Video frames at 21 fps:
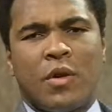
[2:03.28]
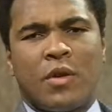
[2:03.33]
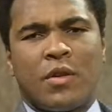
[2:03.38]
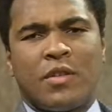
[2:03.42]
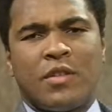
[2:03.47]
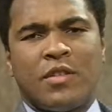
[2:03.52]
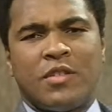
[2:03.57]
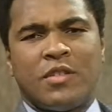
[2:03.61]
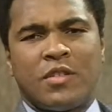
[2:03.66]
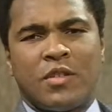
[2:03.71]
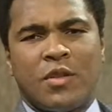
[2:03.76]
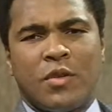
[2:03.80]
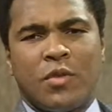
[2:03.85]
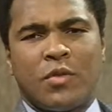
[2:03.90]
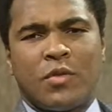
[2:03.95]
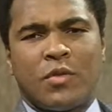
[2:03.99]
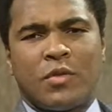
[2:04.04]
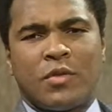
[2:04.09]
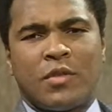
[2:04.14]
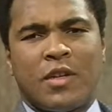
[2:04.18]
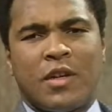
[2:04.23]
of these
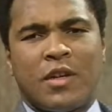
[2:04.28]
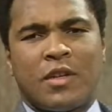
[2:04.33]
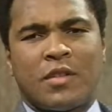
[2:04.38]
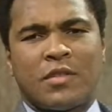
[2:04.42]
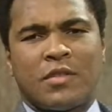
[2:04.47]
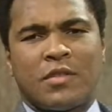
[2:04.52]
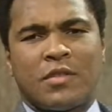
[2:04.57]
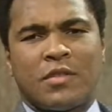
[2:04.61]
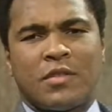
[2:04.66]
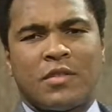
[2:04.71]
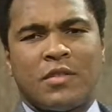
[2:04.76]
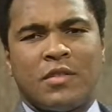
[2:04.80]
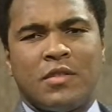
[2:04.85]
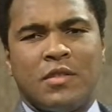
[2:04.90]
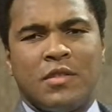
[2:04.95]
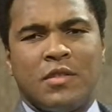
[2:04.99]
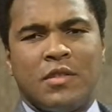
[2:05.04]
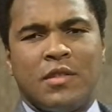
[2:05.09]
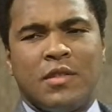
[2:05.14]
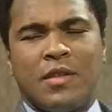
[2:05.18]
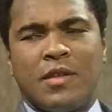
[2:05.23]
local doctors
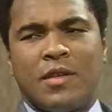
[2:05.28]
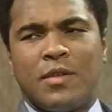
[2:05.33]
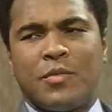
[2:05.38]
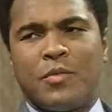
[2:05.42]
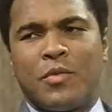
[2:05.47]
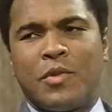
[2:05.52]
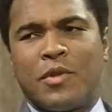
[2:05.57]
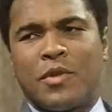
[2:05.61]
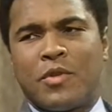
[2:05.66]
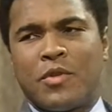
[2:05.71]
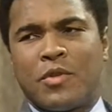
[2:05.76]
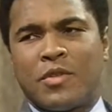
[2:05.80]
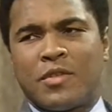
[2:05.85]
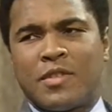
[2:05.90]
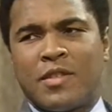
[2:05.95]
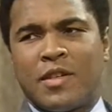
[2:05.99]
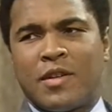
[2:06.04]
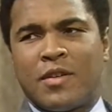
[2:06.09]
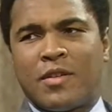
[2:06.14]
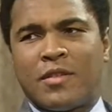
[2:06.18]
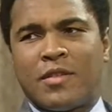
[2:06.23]
and
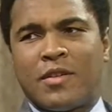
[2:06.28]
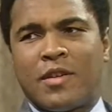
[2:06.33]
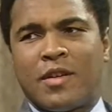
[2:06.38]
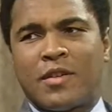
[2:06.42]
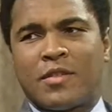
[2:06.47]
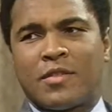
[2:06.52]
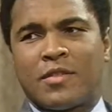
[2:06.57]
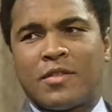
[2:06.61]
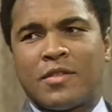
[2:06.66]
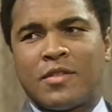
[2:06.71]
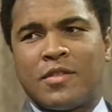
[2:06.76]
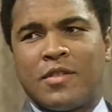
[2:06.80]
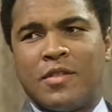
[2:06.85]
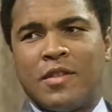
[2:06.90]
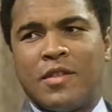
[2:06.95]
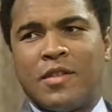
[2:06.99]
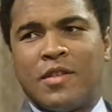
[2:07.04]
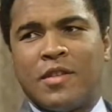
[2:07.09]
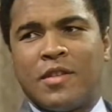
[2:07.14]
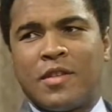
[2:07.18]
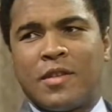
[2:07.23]
one-horse town doctors
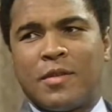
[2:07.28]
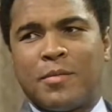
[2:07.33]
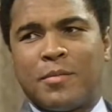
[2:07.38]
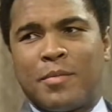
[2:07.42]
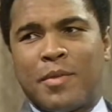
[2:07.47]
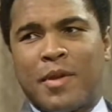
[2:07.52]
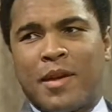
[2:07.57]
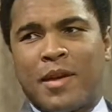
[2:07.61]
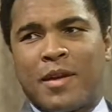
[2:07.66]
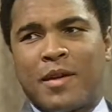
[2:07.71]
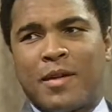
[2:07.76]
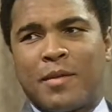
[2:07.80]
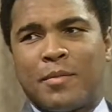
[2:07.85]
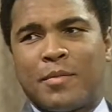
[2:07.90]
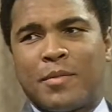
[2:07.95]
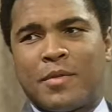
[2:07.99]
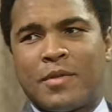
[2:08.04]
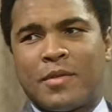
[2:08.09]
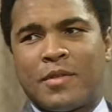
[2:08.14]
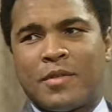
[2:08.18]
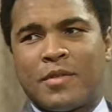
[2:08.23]
can pack up
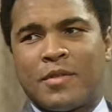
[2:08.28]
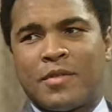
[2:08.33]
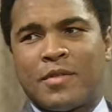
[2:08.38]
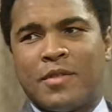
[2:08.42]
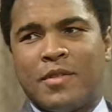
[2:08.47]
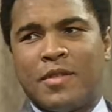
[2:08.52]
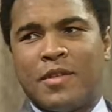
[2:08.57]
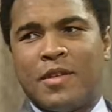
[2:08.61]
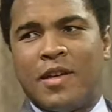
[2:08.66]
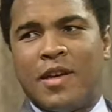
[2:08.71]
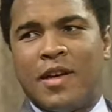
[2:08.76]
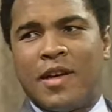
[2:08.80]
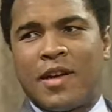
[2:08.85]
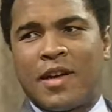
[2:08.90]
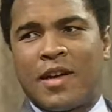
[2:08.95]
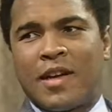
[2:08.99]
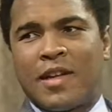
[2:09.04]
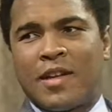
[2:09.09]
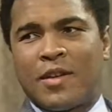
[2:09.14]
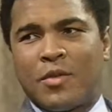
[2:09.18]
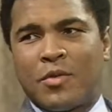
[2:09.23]
because I
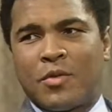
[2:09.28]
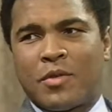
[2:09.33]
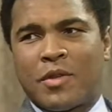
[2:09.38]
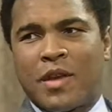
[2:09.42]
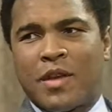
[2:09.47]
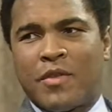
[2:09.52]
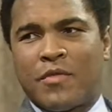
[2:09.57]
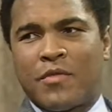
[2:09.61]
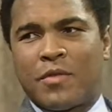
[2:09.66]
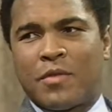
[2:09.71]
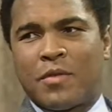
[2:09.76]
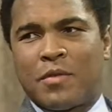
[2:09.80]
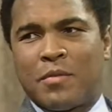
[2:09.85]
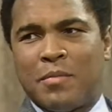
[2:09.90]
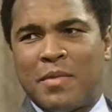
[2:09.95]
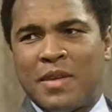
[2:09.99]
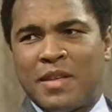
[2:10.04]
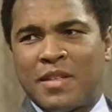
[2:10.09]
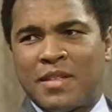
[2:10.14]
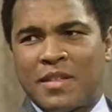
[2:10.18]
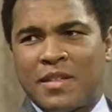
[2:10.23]
got okay from the
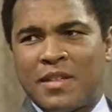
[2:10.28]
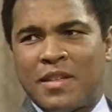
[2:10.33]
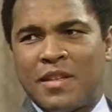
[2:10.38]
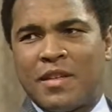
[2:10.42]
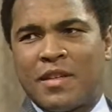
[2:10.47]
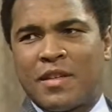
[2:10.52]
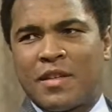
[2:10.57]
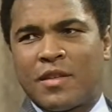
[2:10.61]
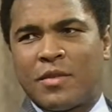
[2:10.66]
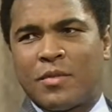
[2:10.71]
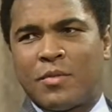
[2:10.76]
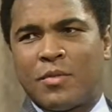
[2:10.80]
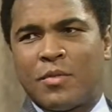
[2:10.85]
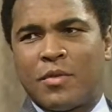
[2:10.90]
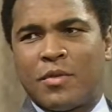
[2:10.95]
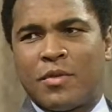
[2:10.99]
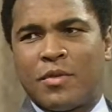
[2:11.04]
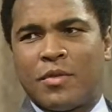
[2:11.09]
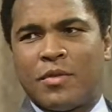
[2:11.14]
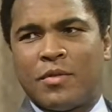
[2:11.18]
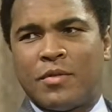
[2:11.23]
best clinic in the
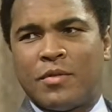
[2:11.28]
world.